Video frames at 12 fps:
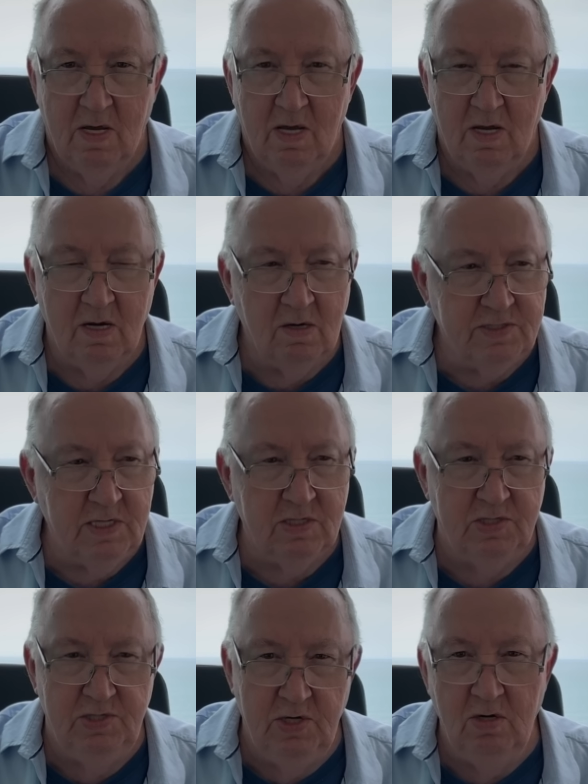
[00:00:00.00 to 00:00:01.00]
And here's this
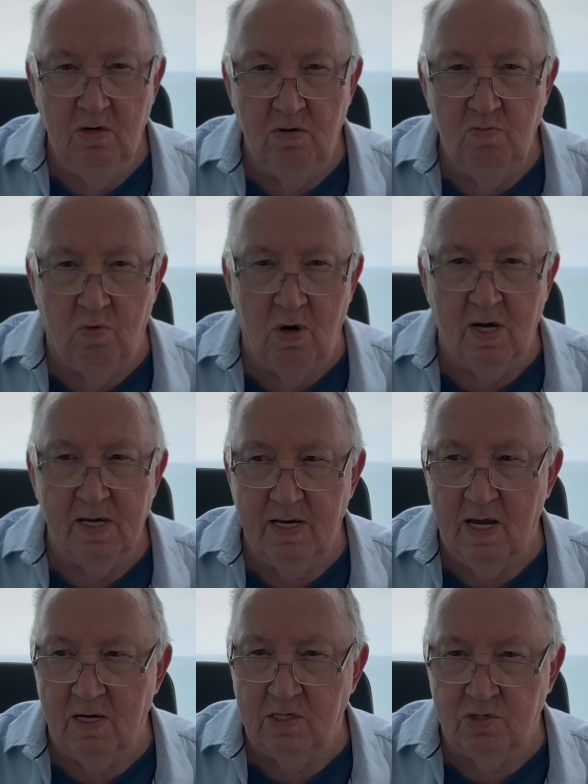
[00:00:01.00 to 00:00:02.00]
dude walking
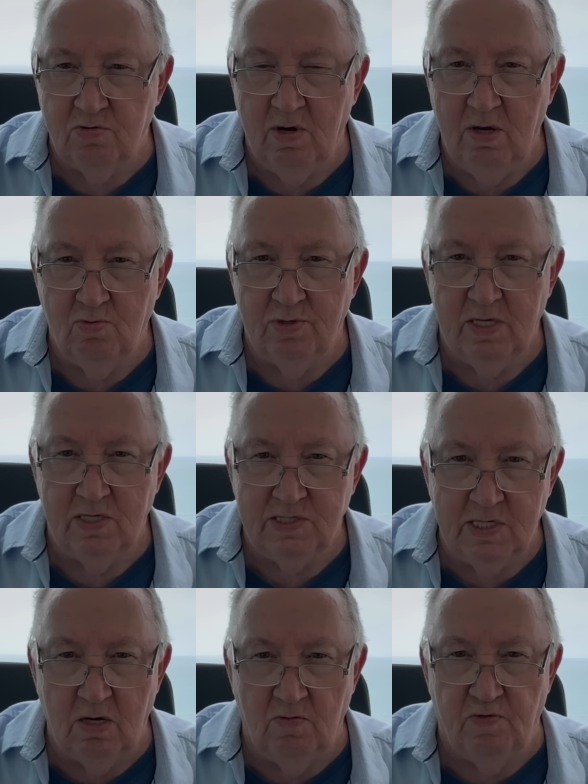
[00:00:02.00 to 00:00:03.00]
down the street with his
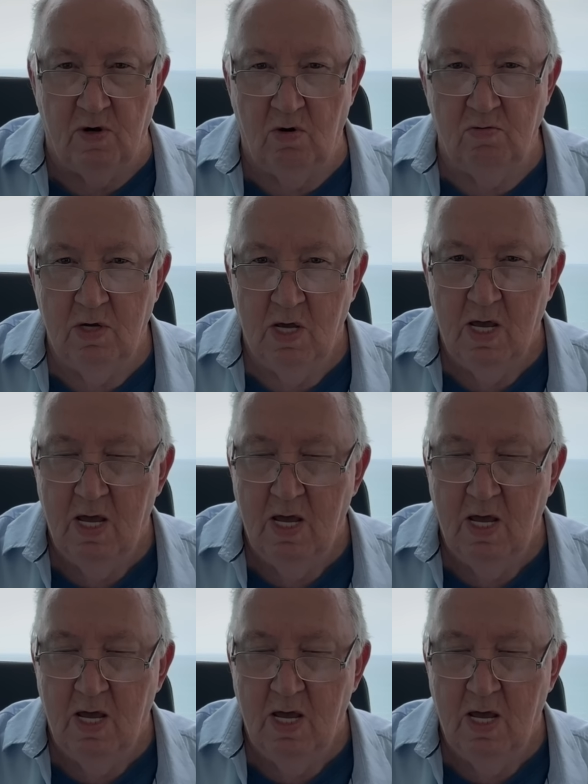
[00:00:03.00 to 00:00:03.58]
cell phone,